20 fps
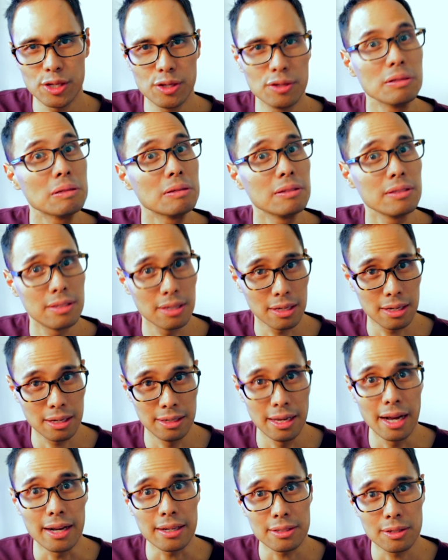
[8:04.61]
you to
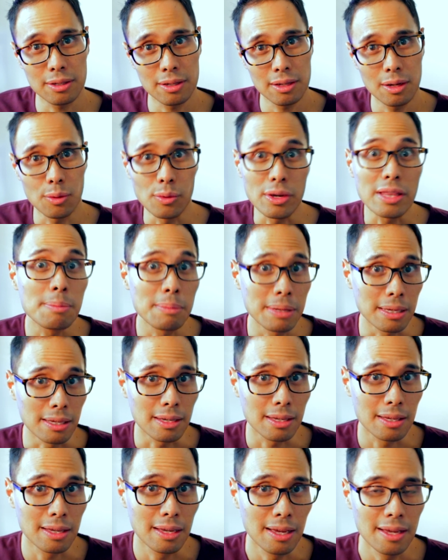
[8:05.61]
connect with
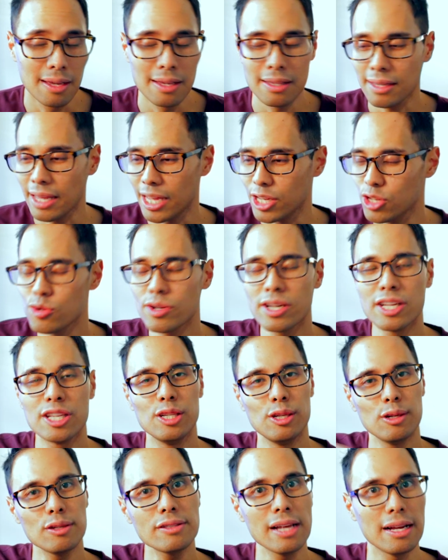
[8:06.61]
me? And you
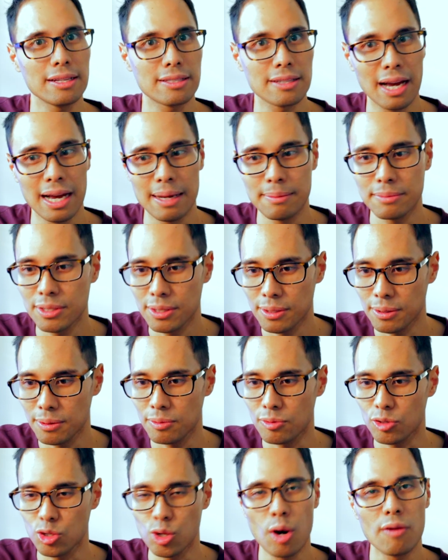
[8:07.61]
can use that time
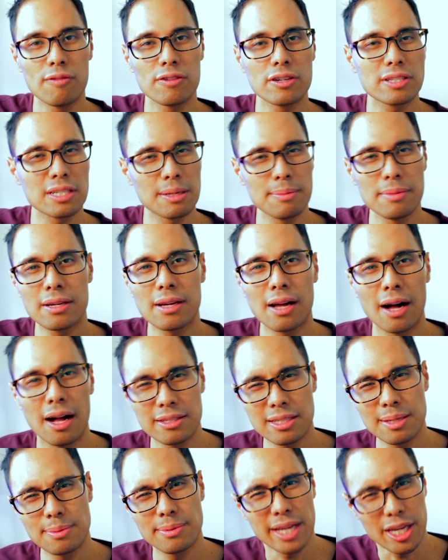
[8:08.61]
to go over some of the
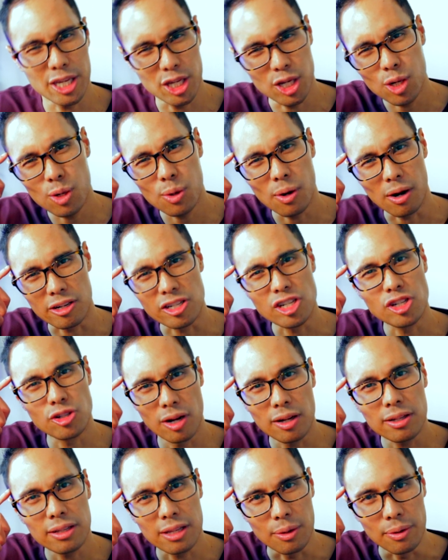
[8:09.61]
concepts that you are
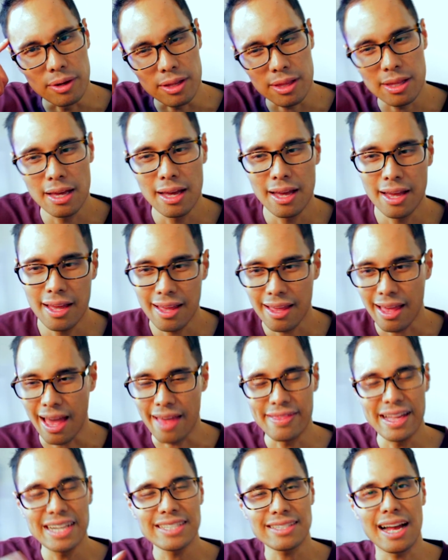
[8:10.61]
struggling with.
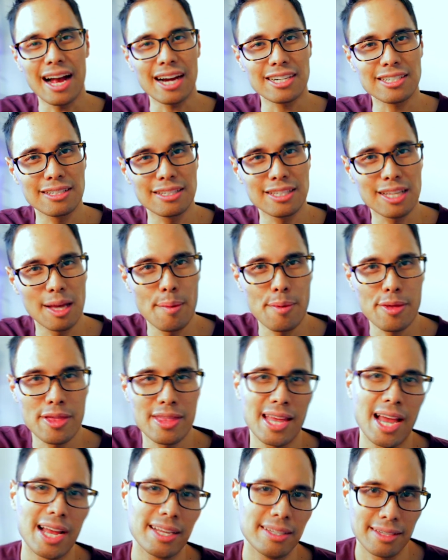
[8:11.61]
And that's actually something
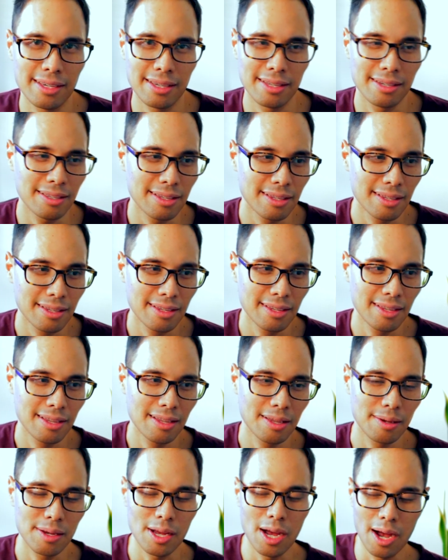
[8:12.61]
that I did
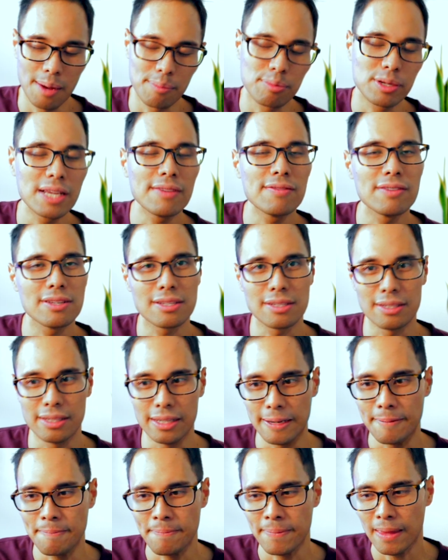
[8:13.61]
uh,
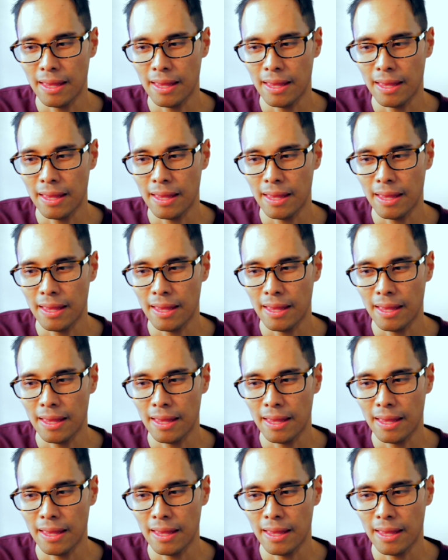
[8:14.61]
previously.